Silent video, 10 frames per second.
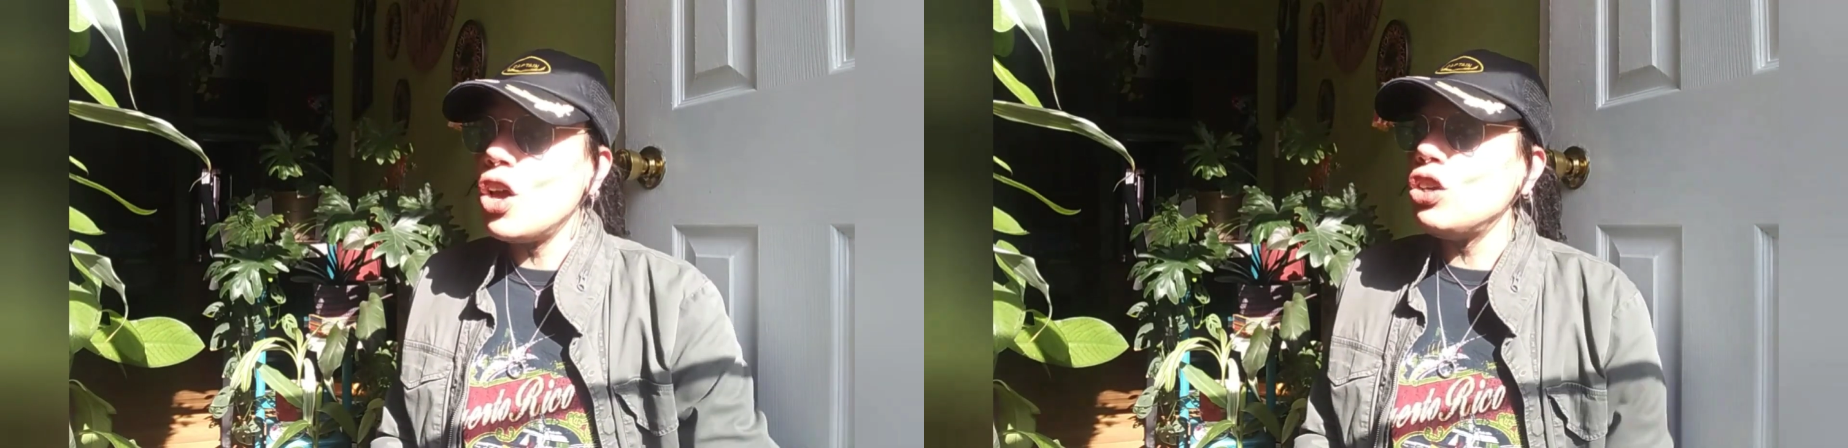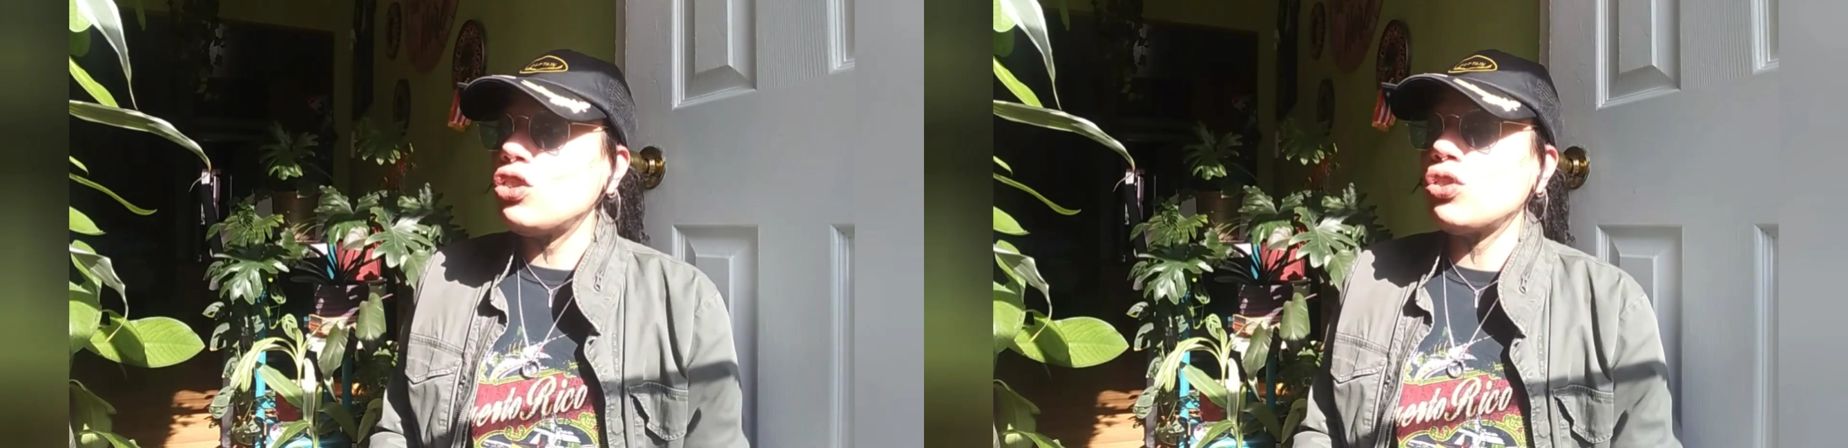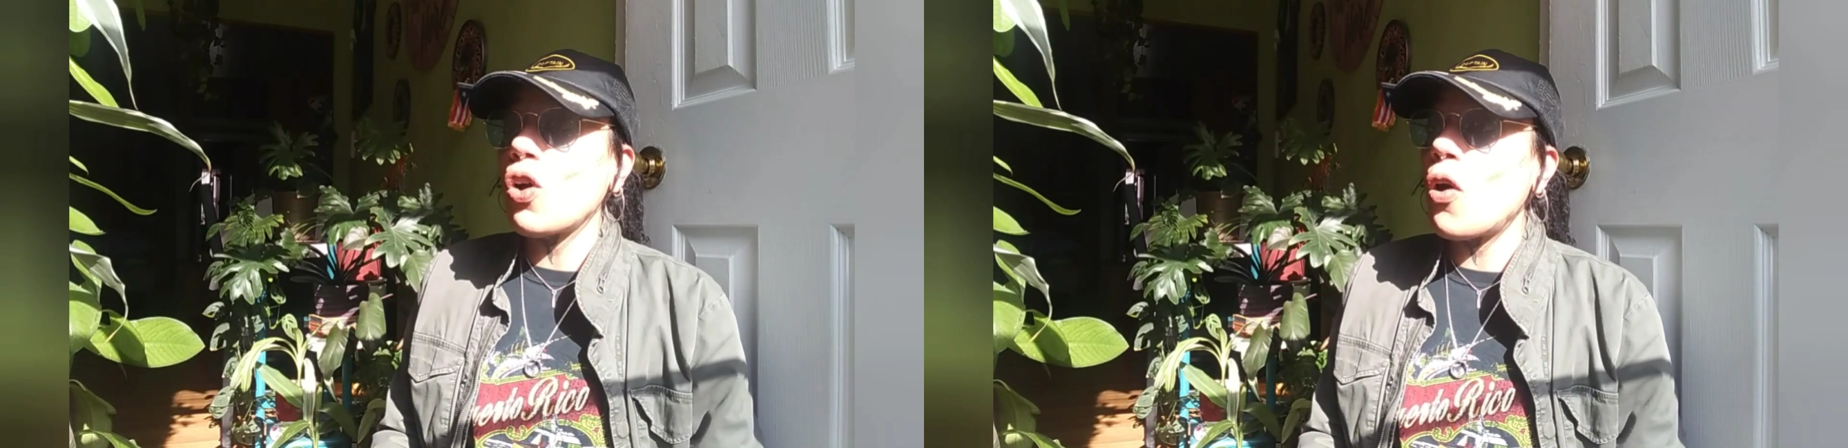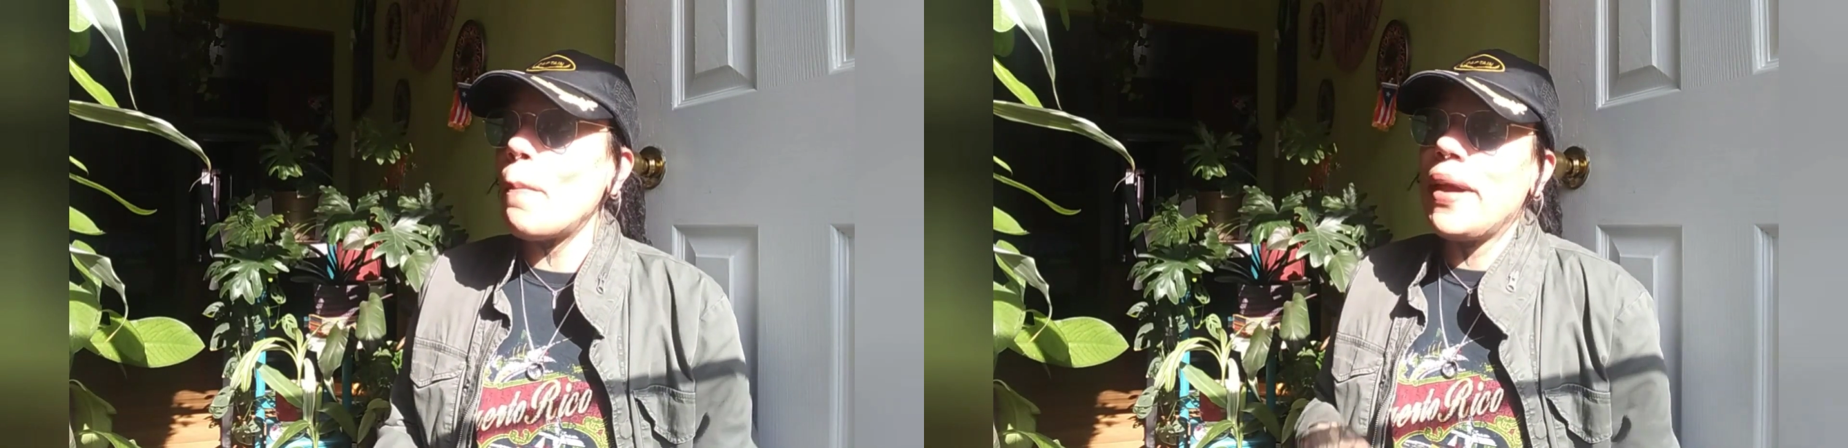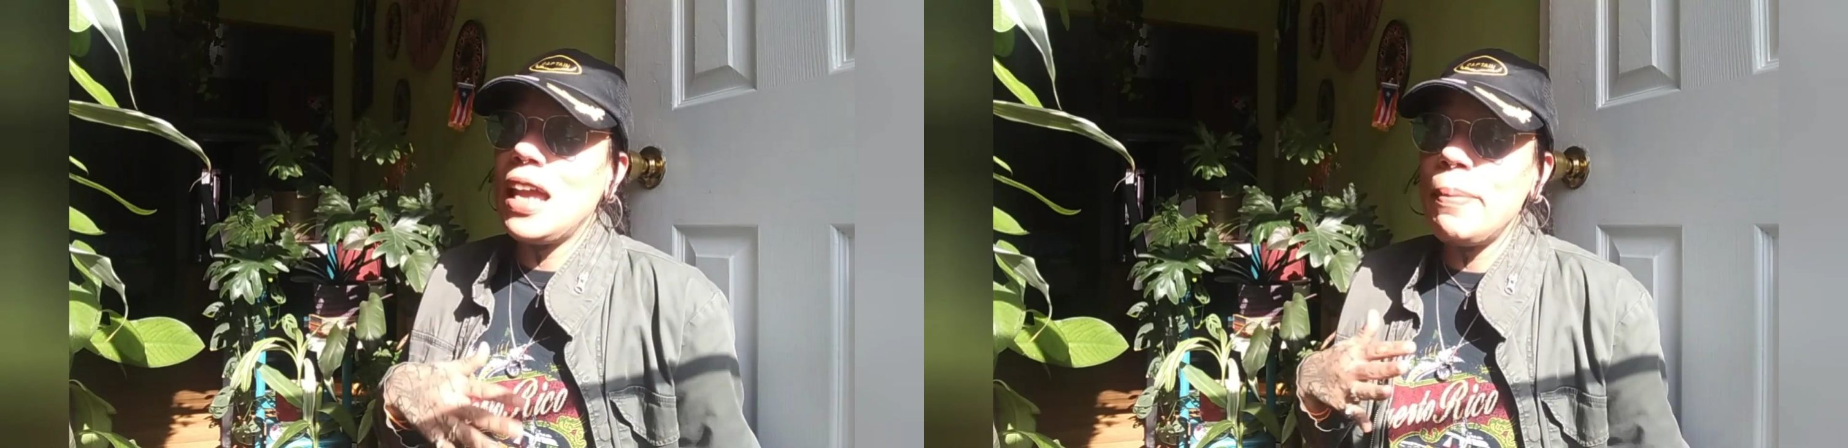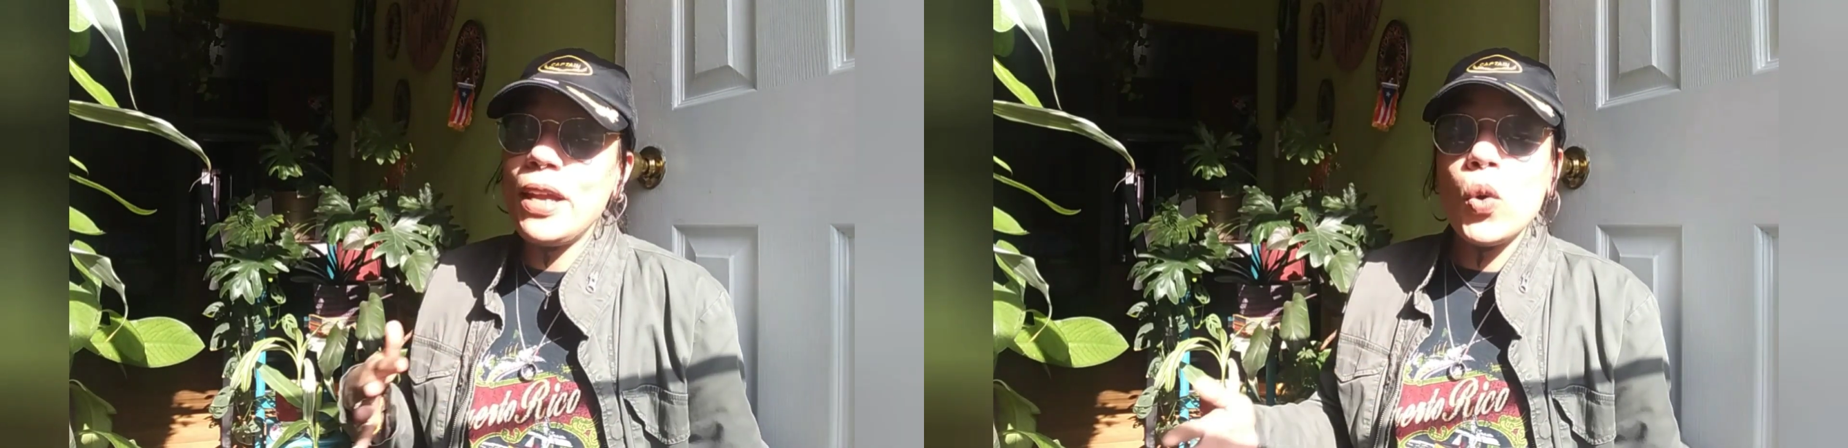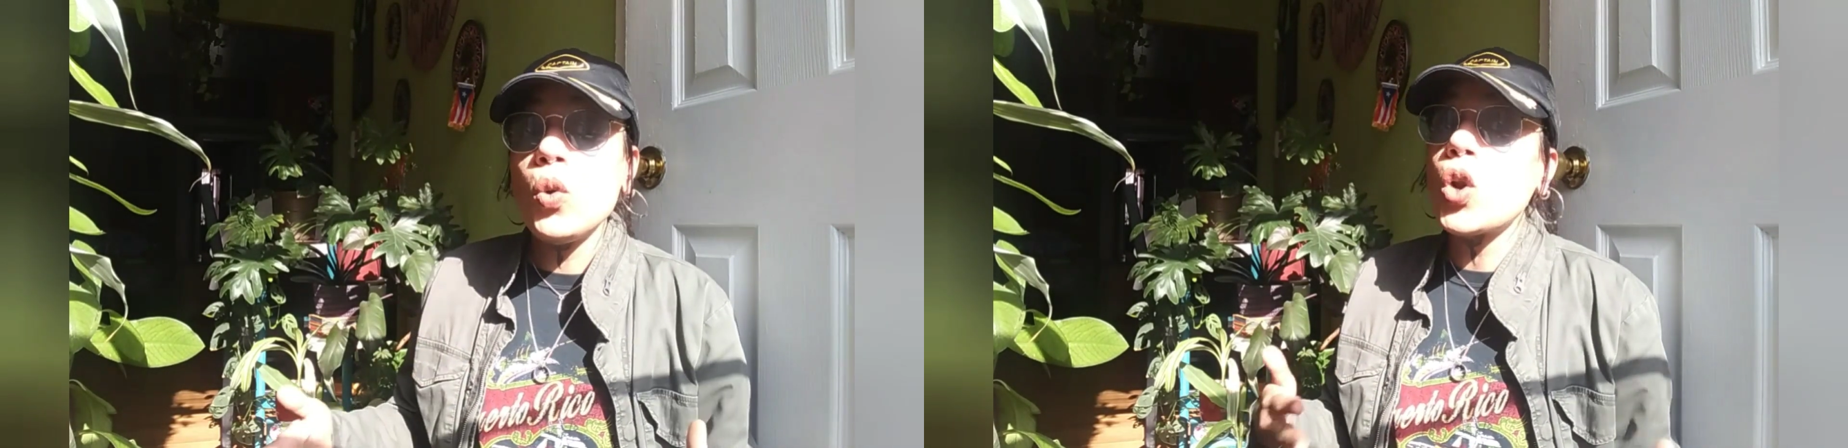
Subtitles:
So maybe, who